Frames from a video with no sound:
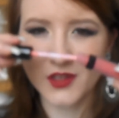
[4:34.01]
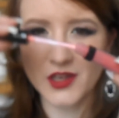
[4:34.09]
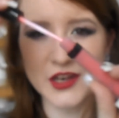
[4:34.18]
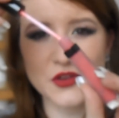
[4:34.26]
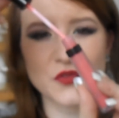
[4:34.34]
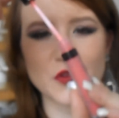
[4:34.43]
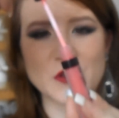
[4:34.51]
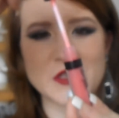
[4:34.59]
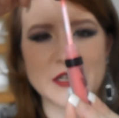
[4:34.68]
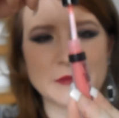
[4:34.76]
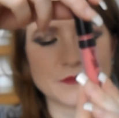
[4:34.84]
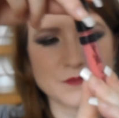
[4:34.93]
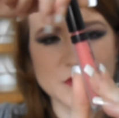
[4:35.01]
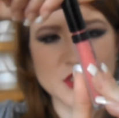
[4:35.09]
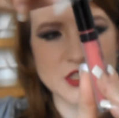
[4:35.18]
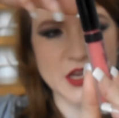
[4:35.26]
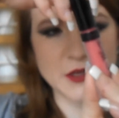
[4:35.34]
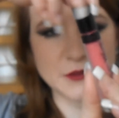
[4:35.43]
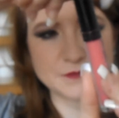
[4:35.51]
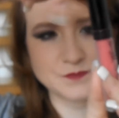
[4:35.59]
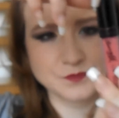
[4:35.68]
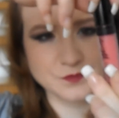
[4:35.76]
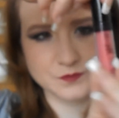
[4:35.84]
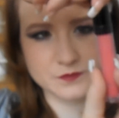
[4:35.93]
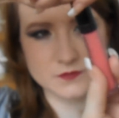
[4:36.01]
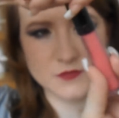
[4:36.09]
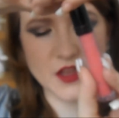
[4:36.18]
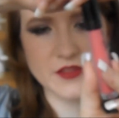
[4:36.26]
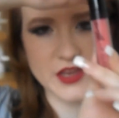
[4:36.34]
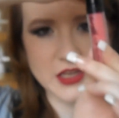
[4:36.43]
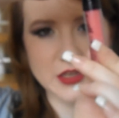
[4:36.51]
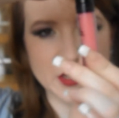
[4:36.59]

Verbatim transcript: kind of fruity, so there you